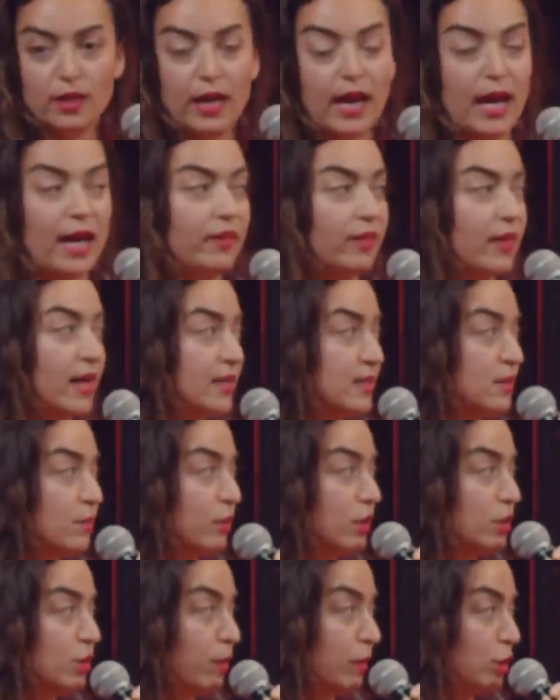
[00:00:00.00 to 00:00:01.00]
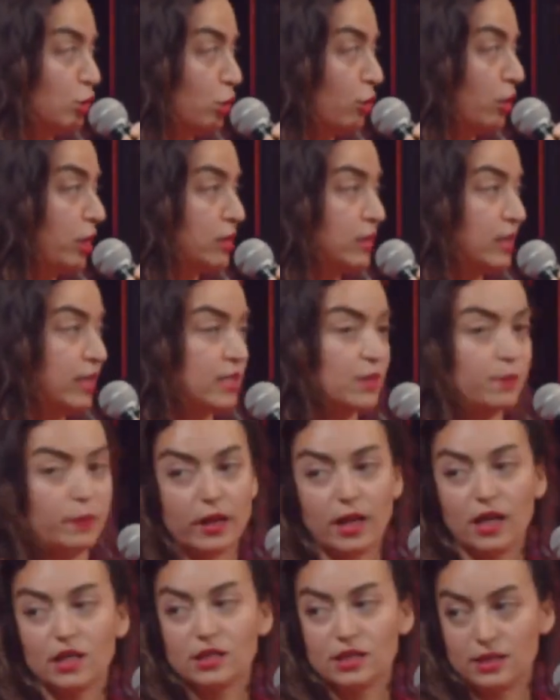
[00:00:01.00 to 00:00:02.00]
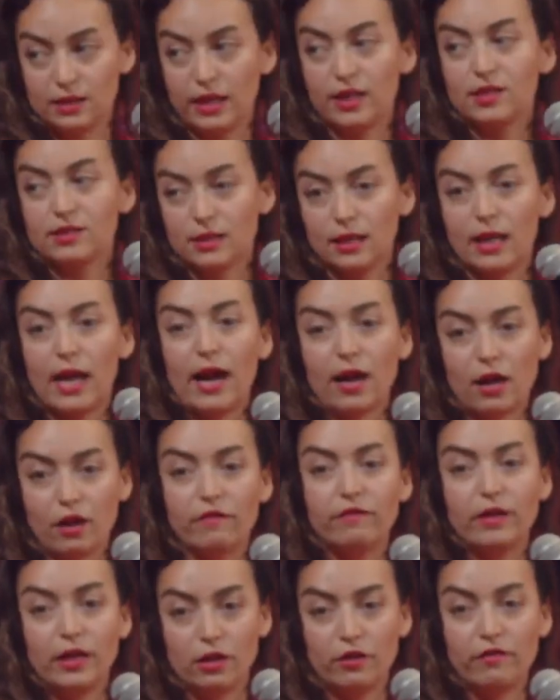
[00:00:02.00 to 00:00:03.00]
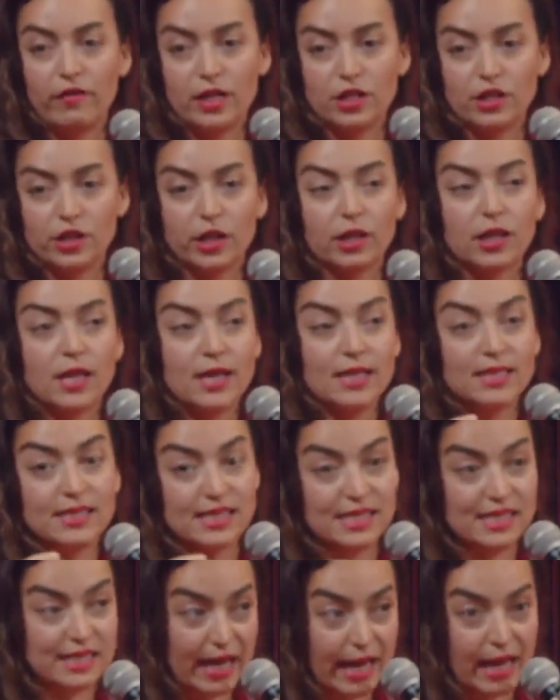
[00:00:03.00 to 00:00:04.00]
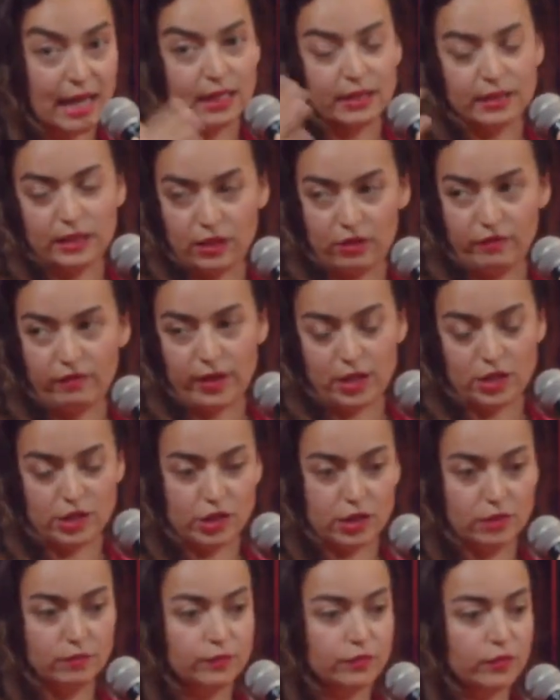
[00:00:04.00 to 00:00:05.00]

And that's majority is because there's a lack of innovation, scaled innovation.